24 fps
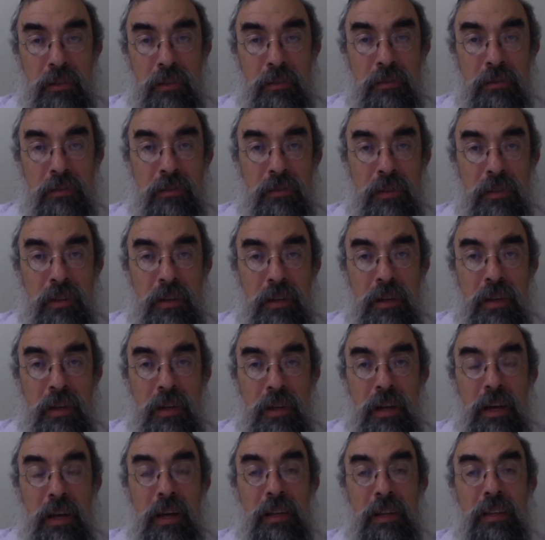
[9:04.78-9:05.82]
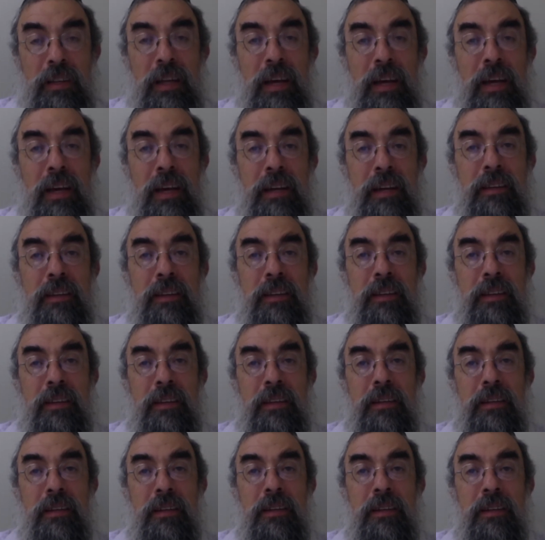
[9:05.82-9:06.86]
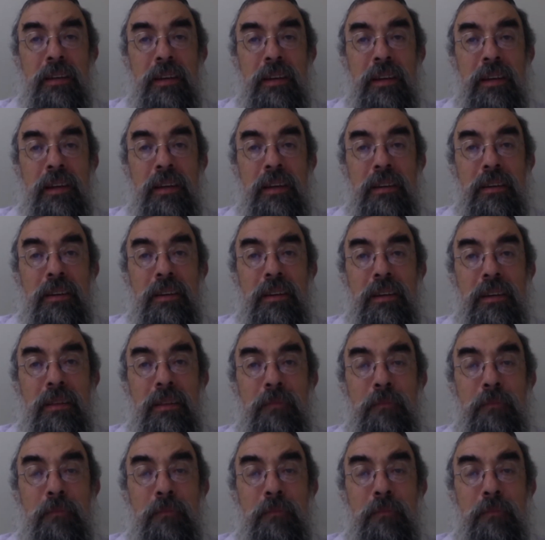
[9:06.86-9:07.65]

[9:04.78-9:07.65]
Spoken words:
going on, and had they